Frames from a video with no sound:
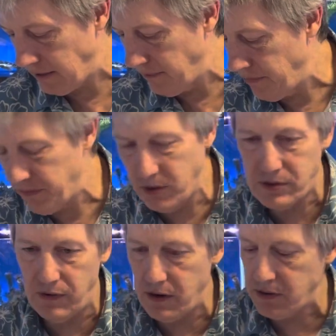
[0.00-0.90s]
them. Most
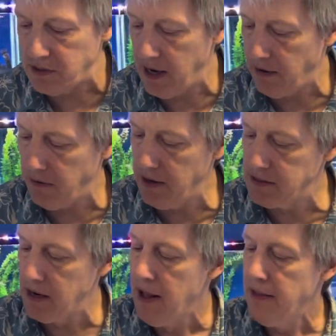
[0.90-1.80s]
of ours are tank
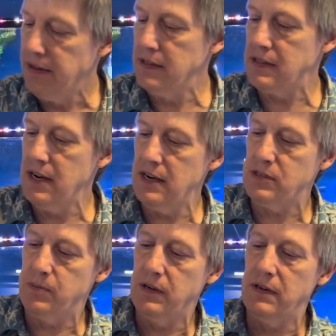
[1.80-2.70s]
raised these days,
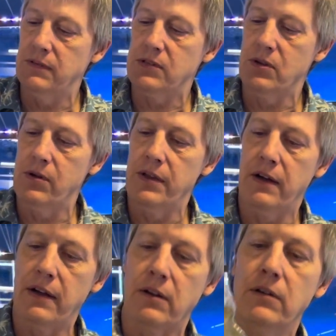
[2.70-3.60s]
but even so, they
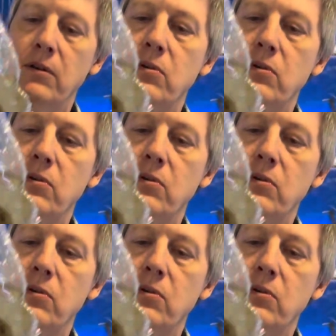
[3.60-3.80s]
like a little